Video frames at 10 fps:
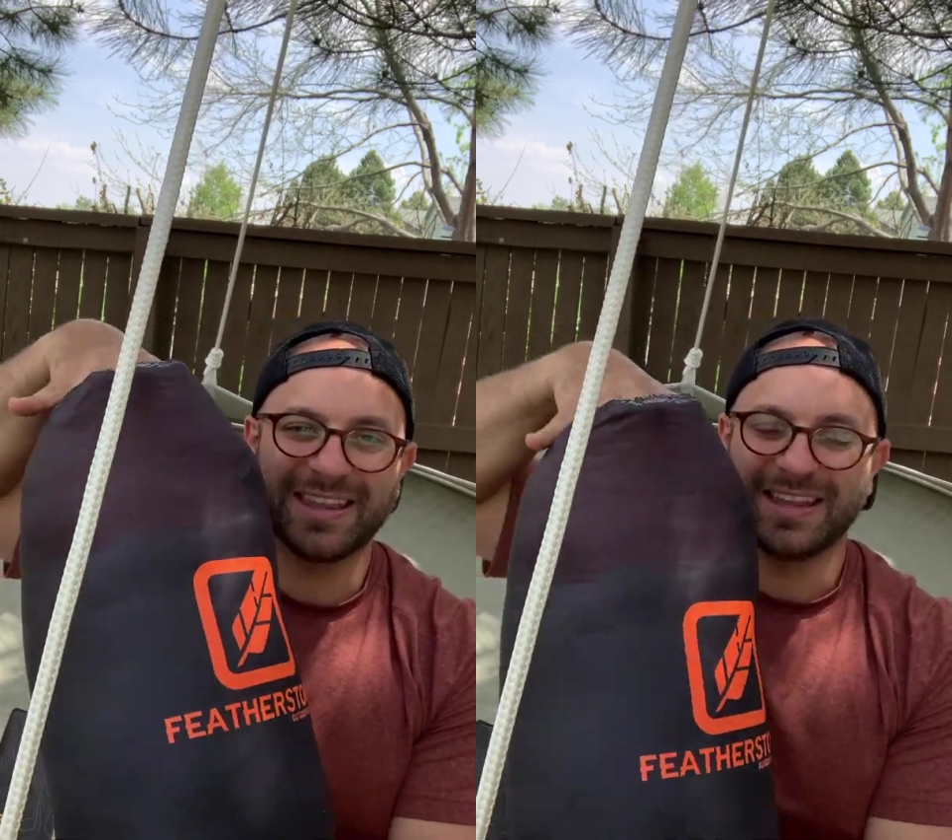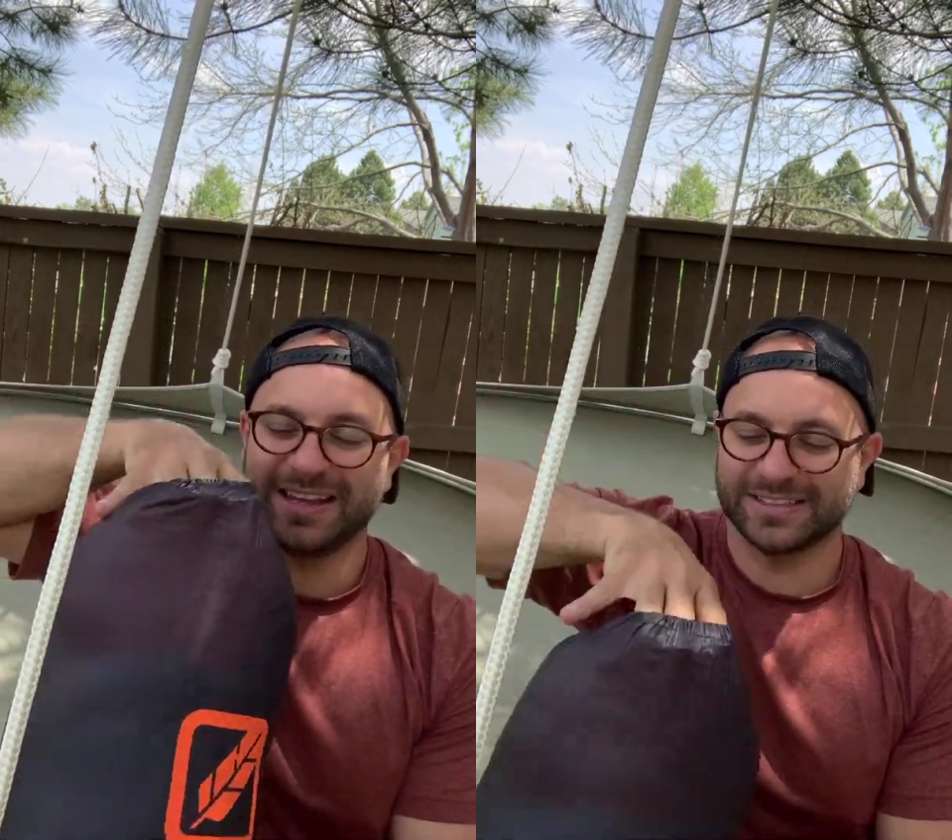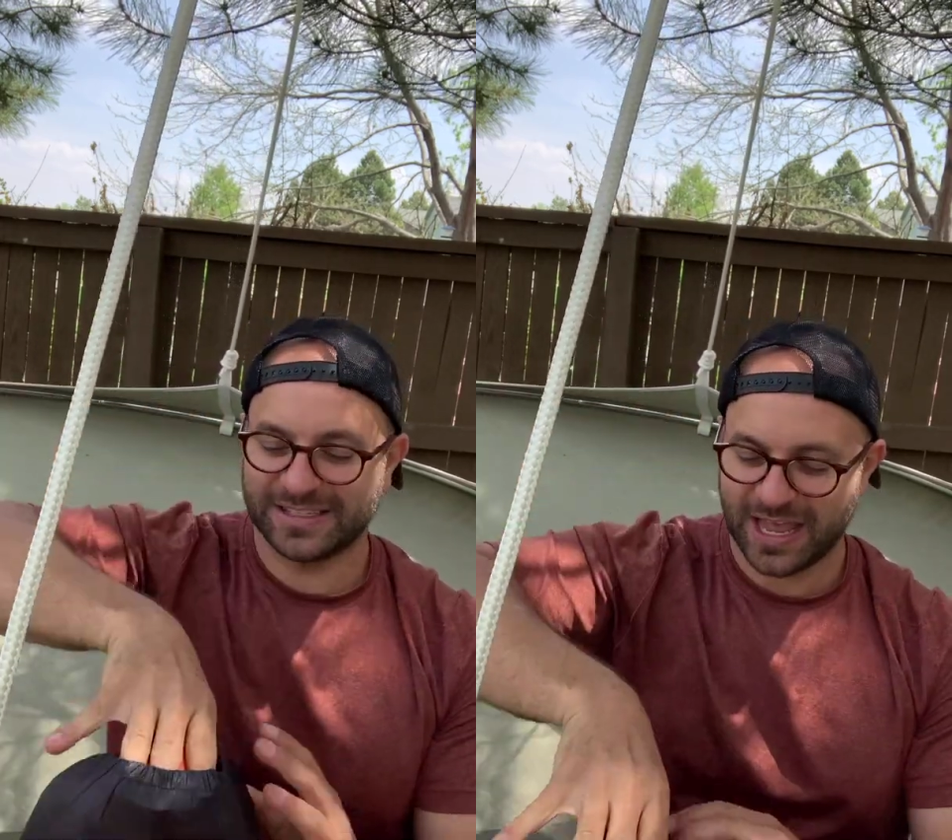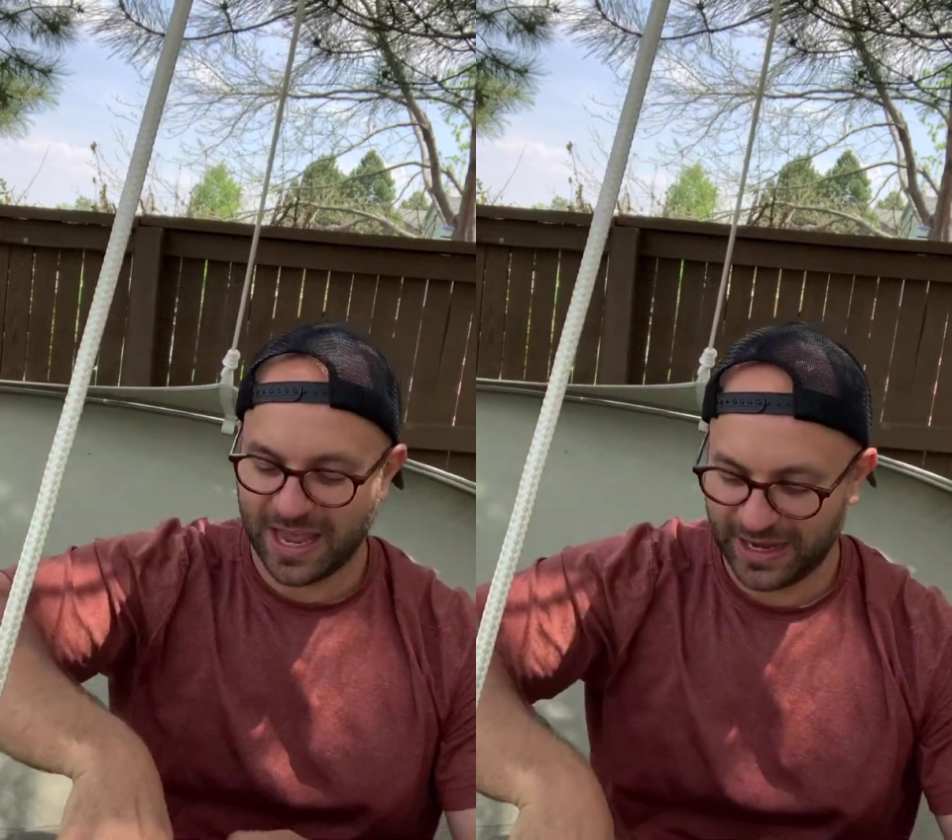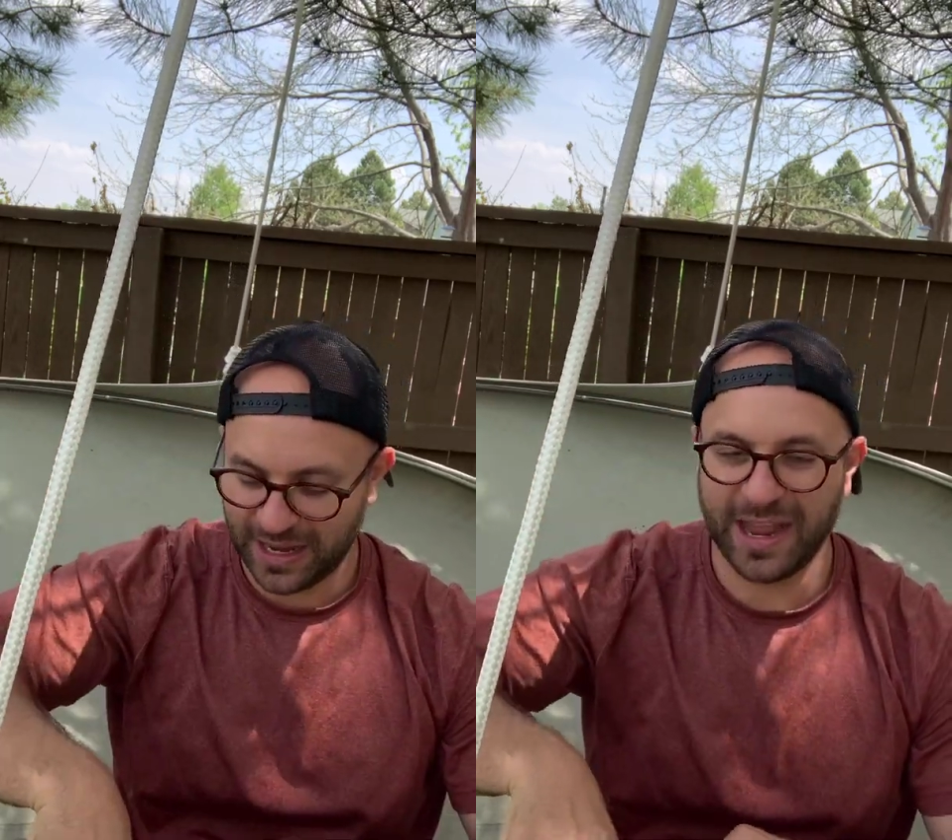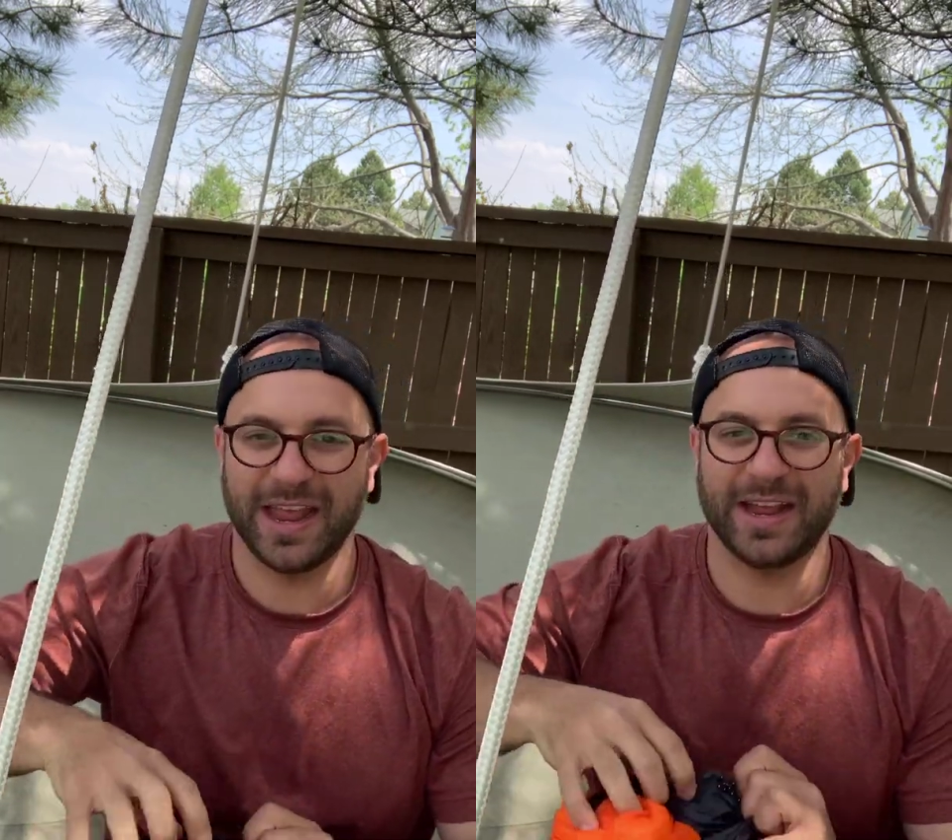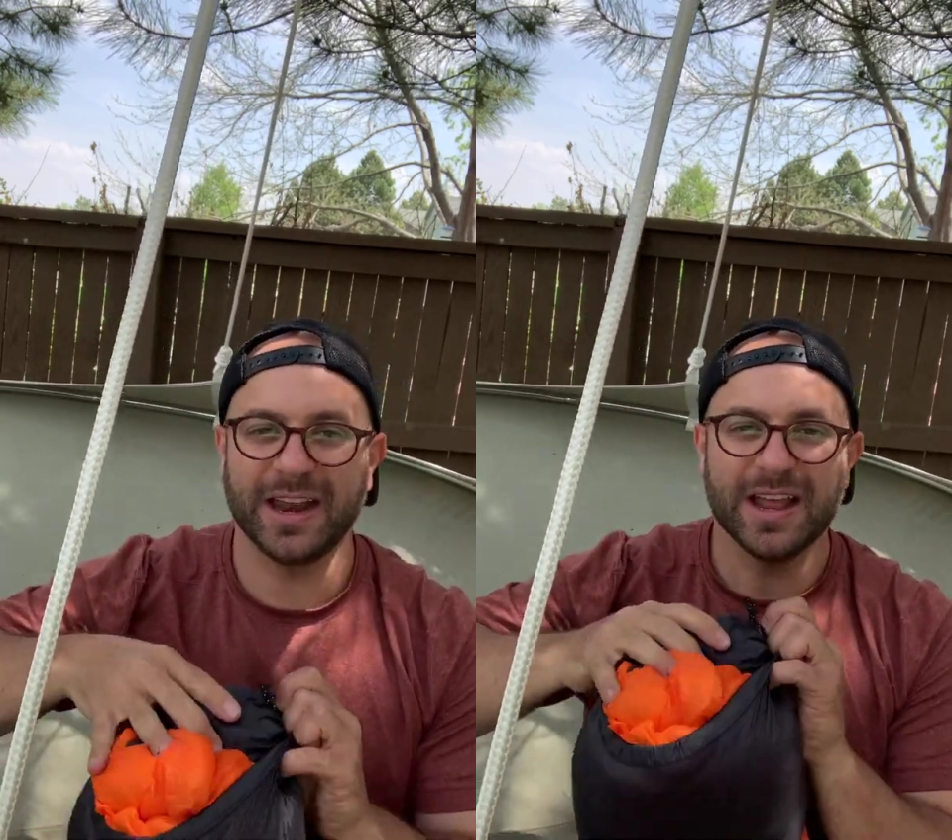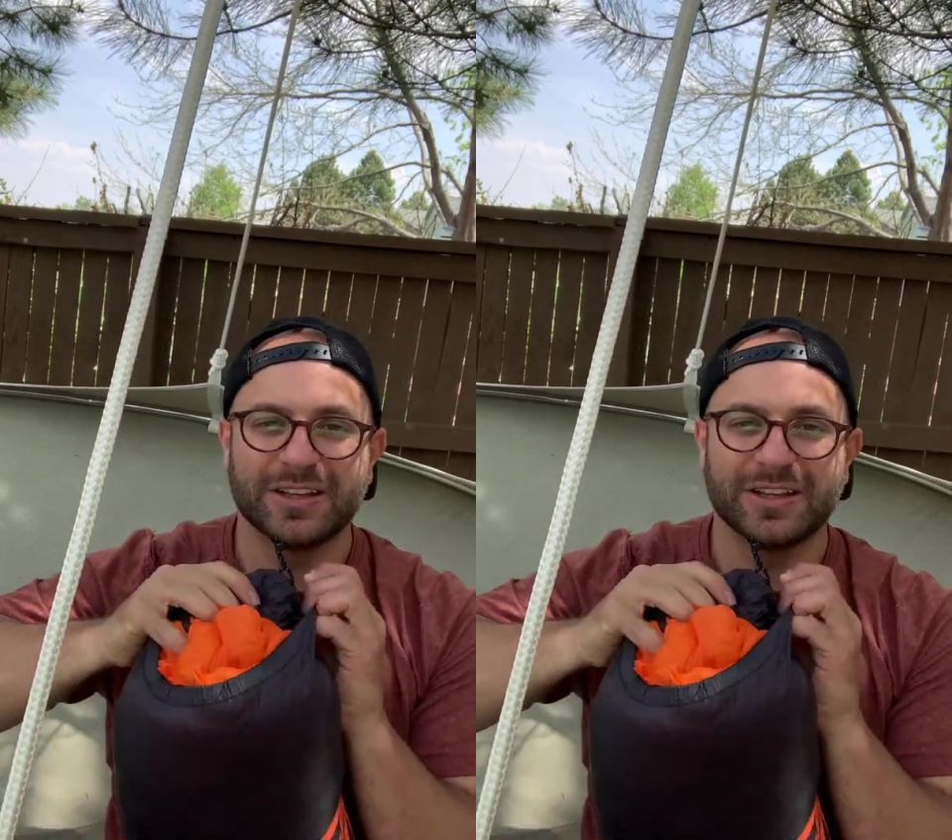the inside and